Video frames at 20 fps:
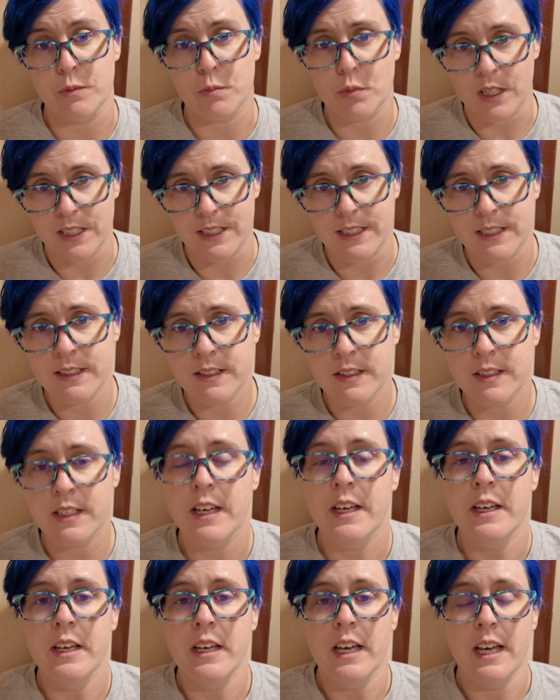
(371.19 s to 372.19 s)
presence.
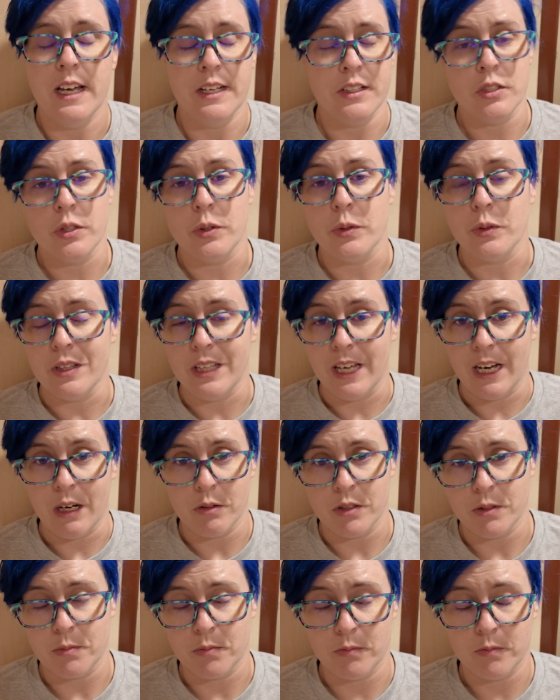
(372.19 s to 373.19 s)
And so that
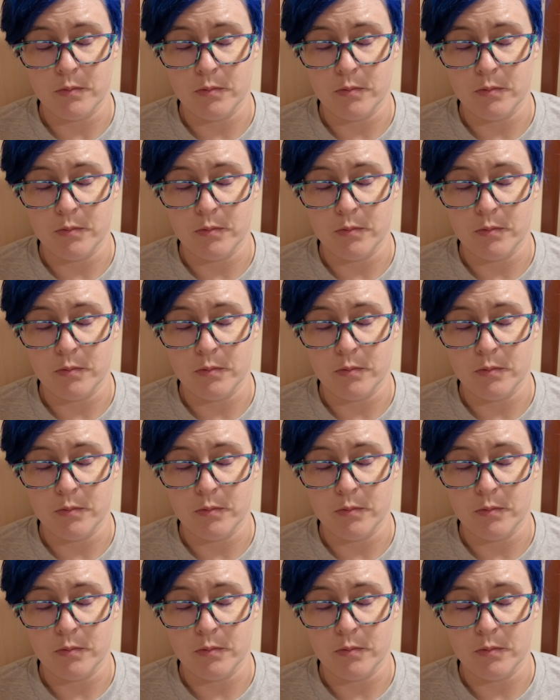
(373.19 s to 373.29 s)
was